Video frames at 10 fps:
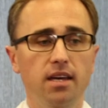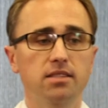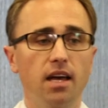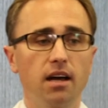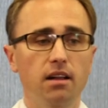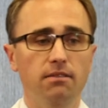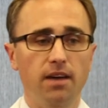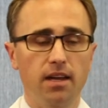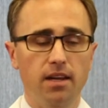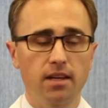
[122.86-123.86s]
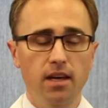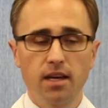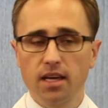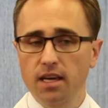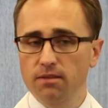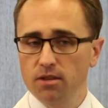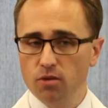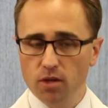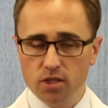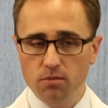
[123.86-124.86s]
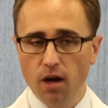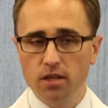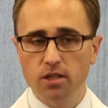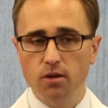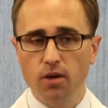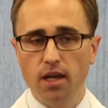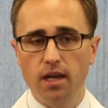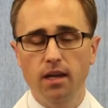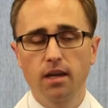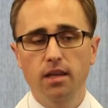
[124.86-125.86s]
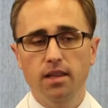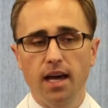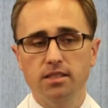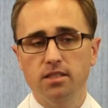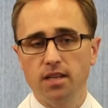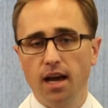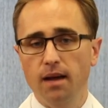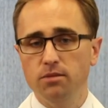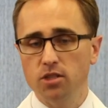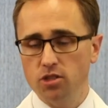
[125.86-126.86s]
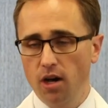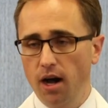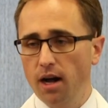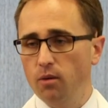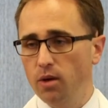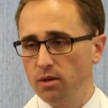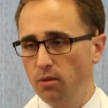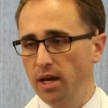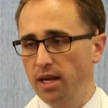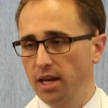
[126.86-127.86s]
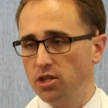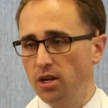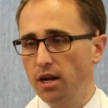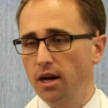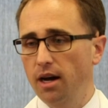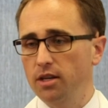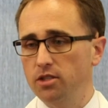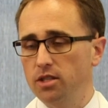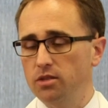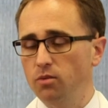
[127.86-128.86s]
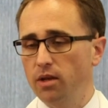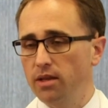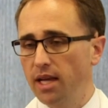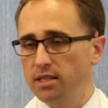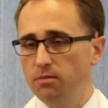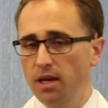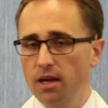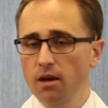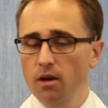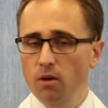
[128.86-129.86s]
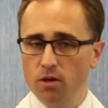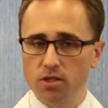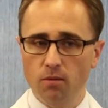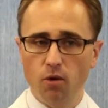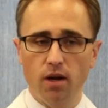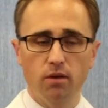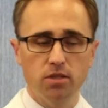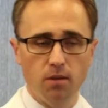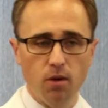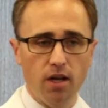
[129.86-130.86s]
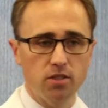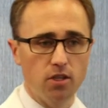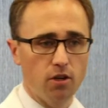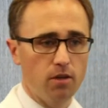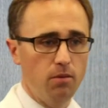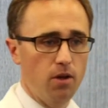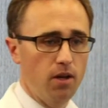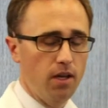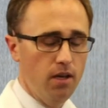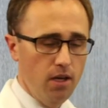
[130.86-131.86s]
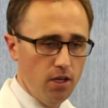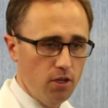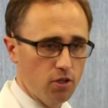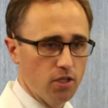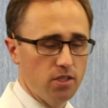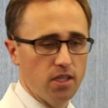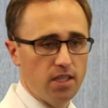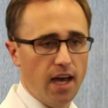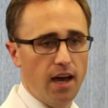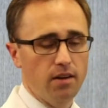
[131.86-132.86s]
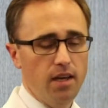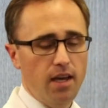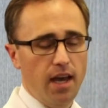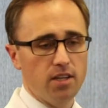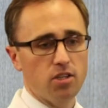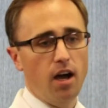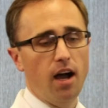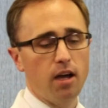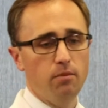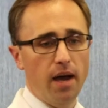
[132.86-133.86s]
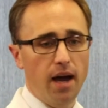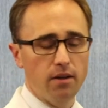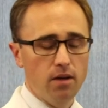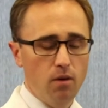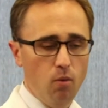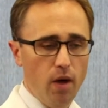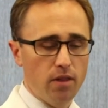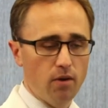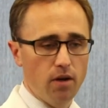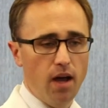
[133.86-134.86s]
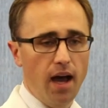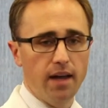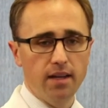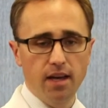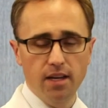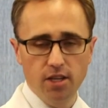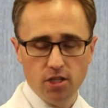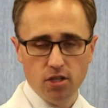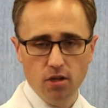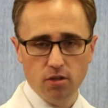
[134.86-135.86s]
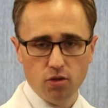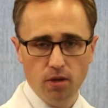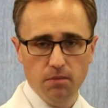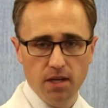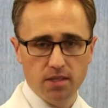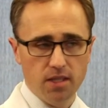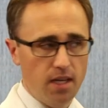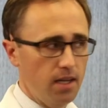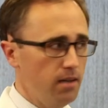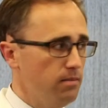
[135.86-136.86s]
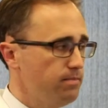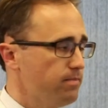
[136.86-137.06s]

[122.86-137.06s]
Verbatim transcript: is elevated, even to a small degree, that's a time to talk with a radiation oncologist, whether that's me or somewhere, someone else in your community. You should sit down and talk about whether or not additional treatment is needed.